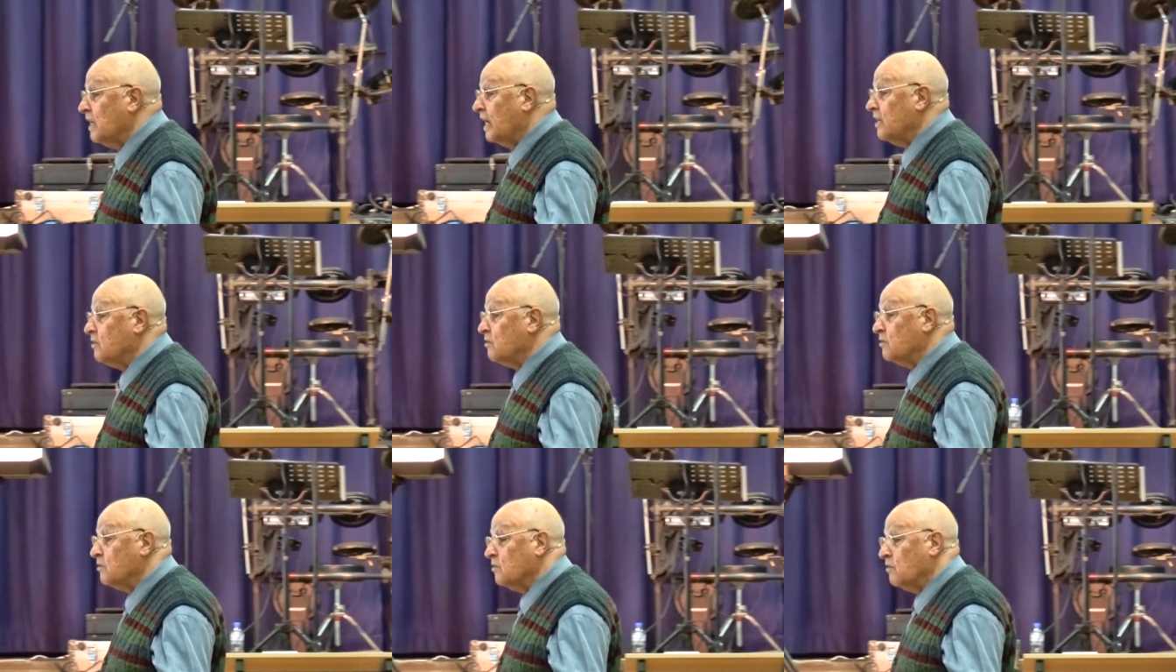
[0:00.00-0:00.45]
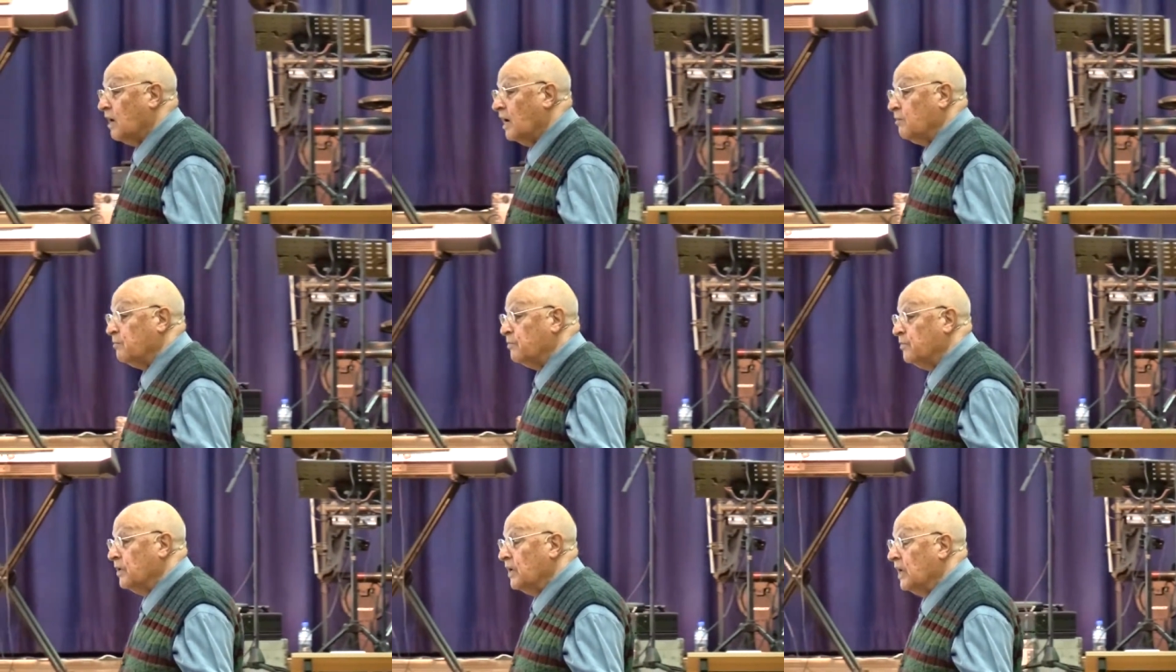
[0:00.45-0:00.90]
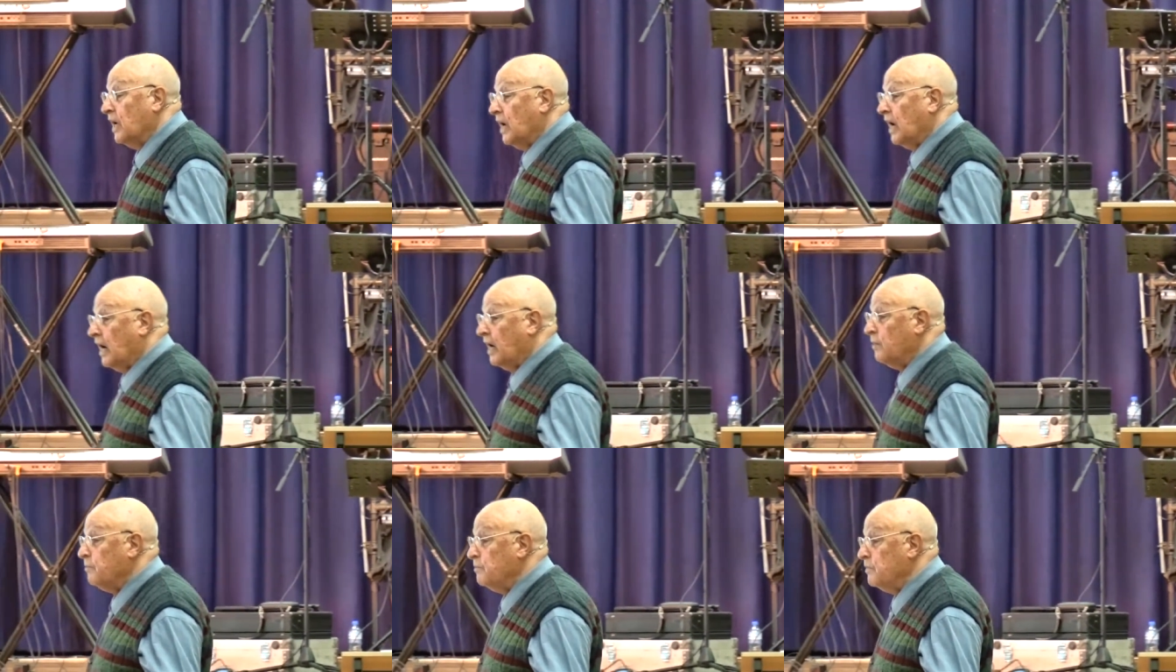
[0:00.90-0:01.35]
I don't know. I
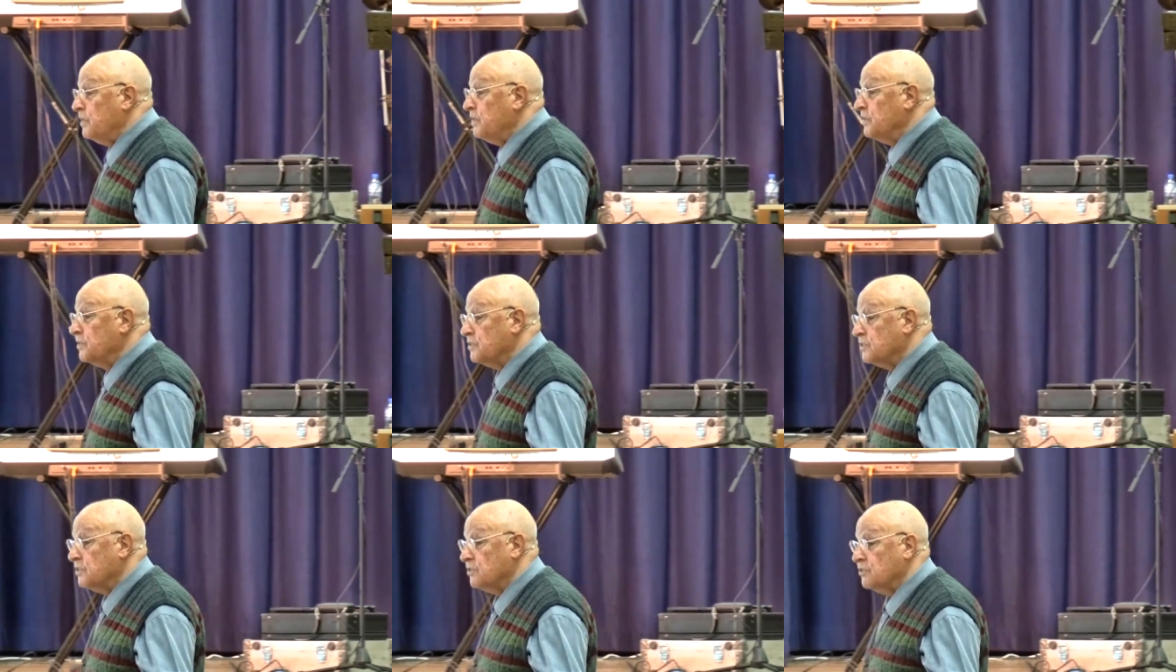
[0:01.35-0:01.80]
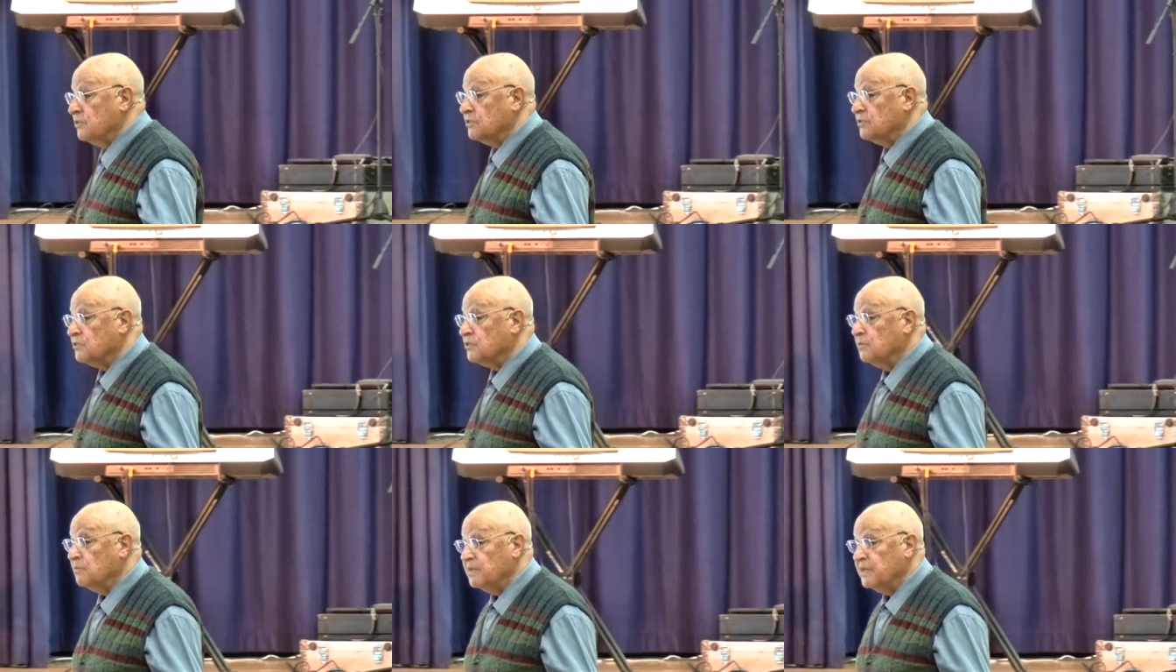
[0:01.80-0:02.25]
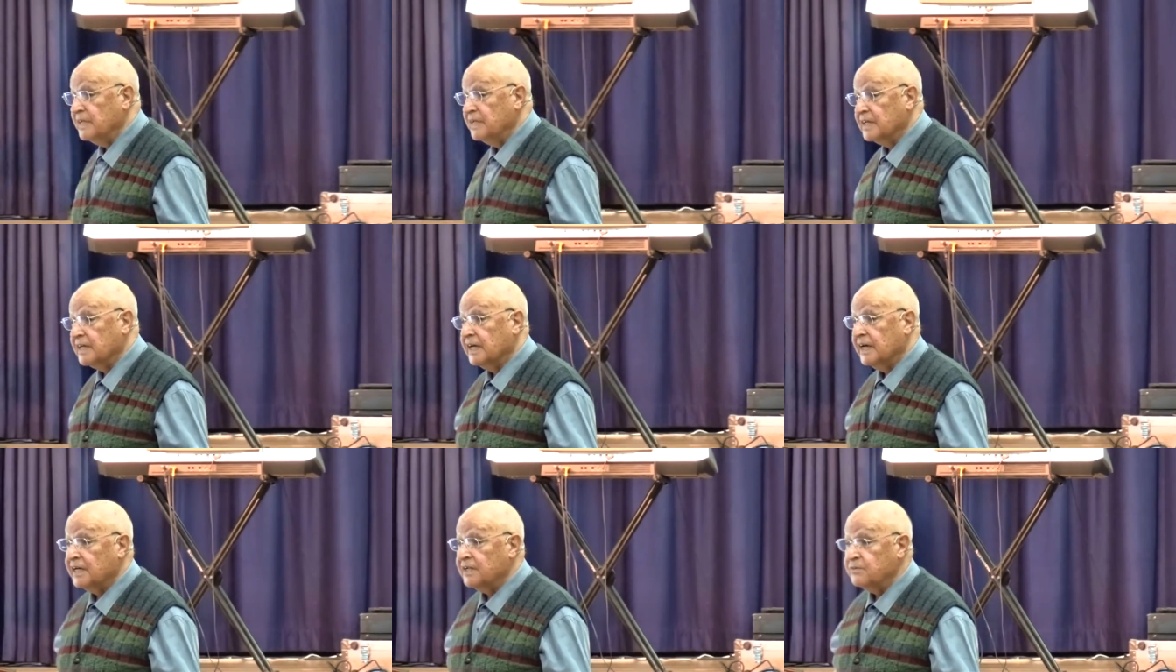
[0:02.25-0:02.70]
I ministered in so
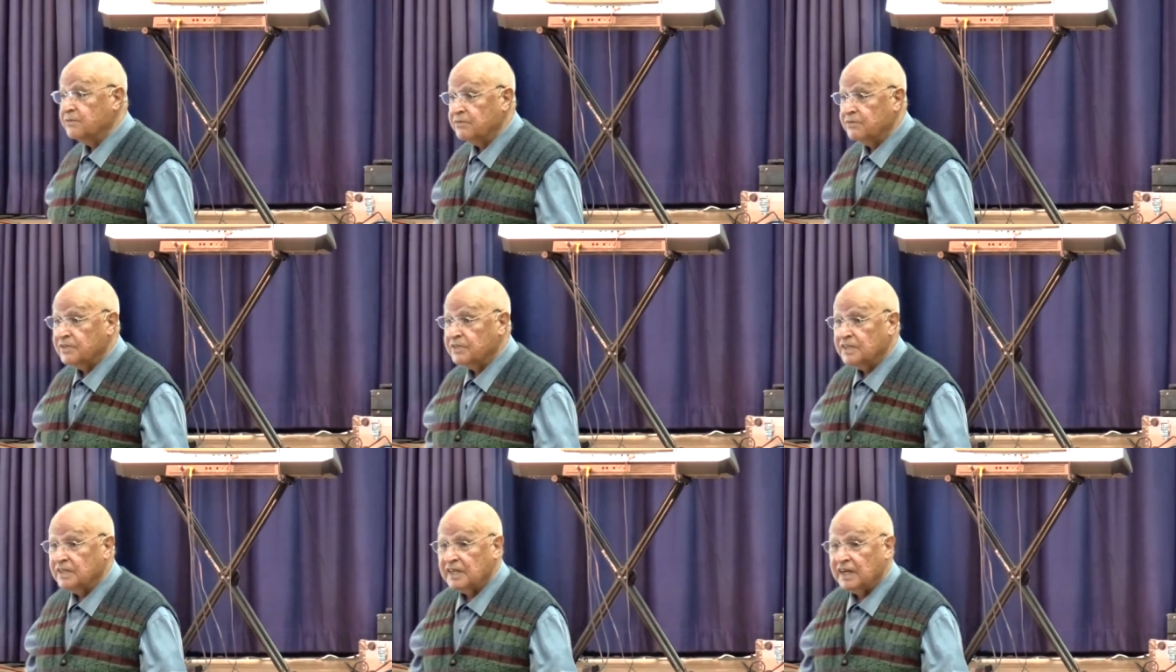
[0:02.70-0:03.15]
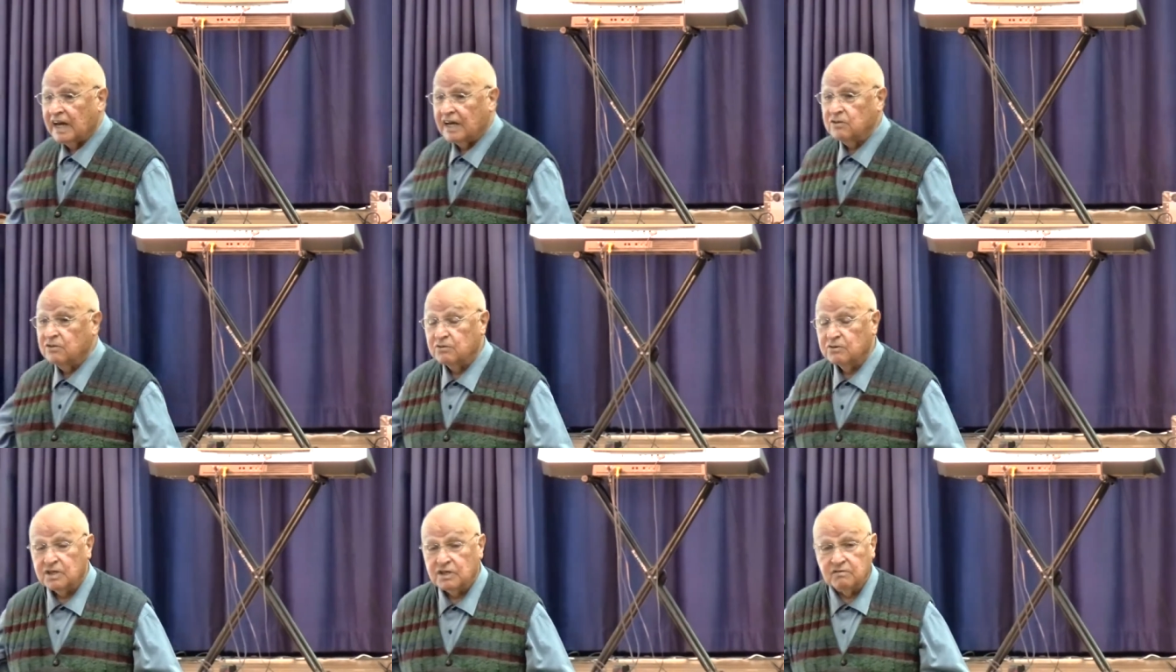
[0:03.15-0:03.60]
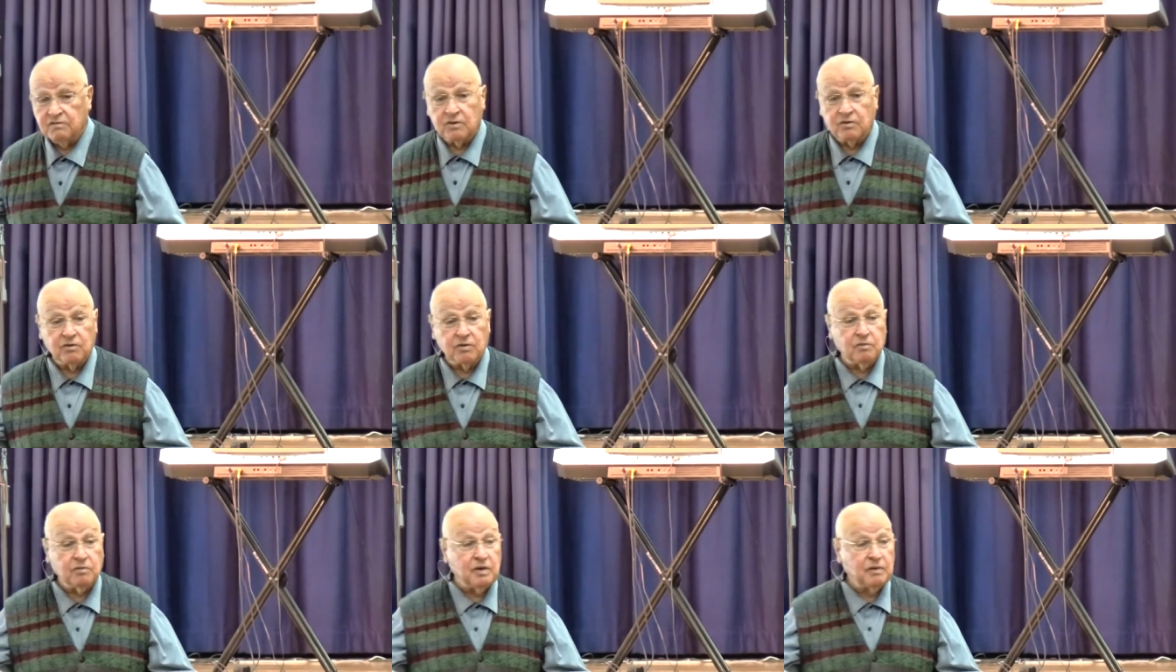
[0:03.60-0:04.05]
many countries that I don't
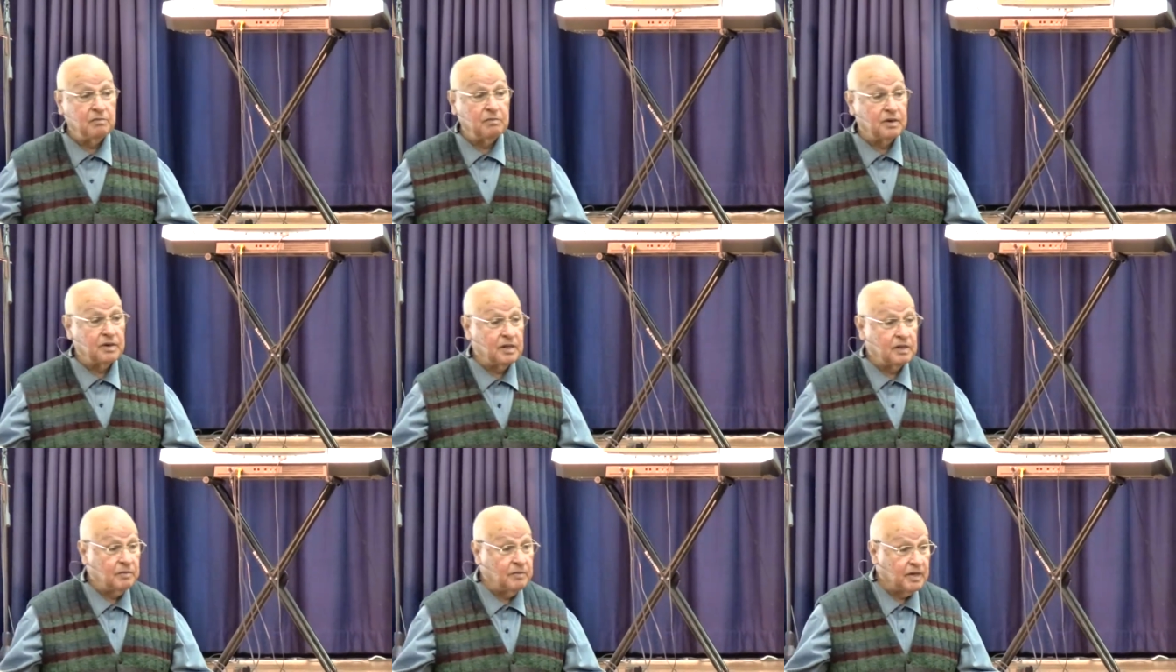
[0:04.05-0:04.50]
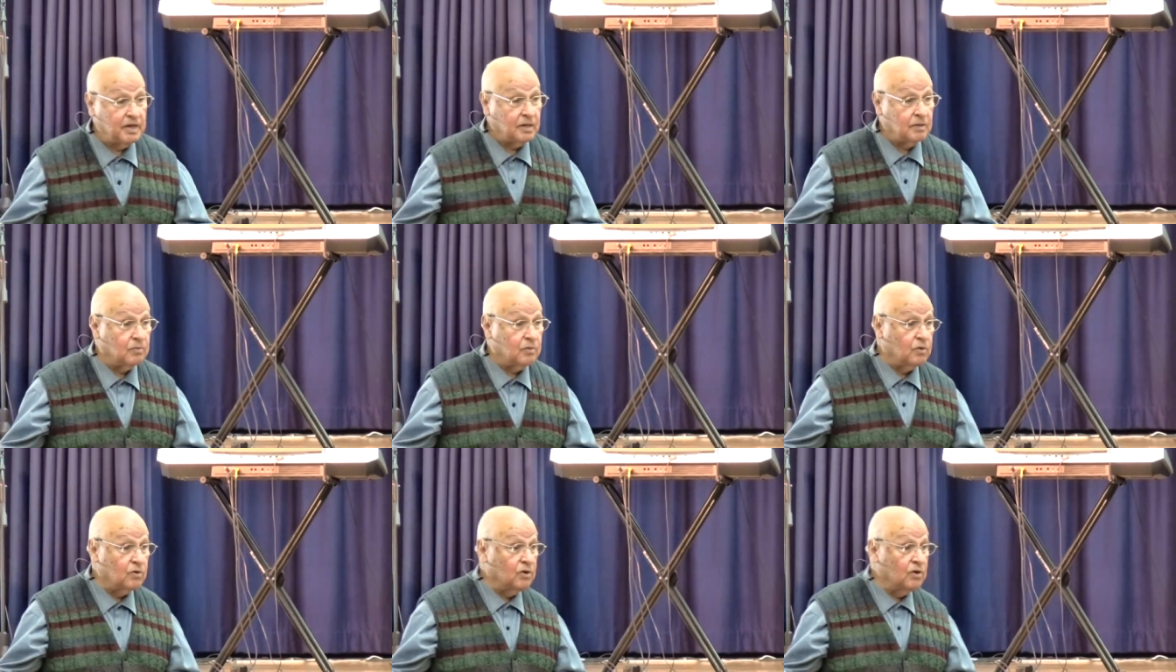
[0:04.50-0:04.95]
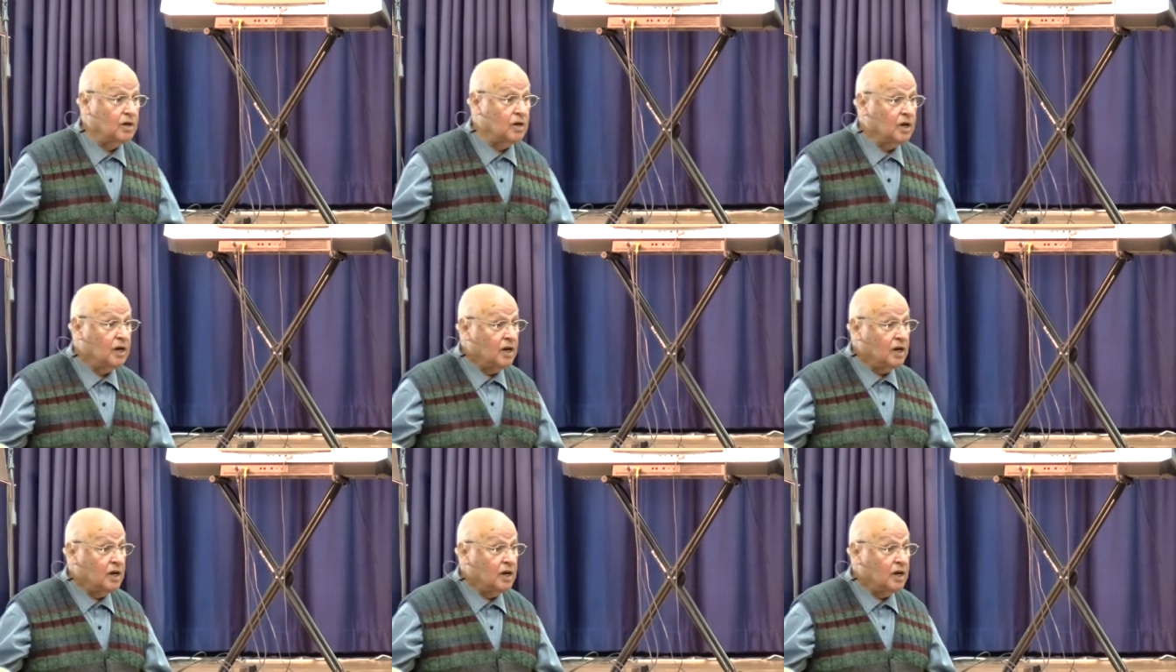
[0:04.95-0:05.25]
even remember them anymore.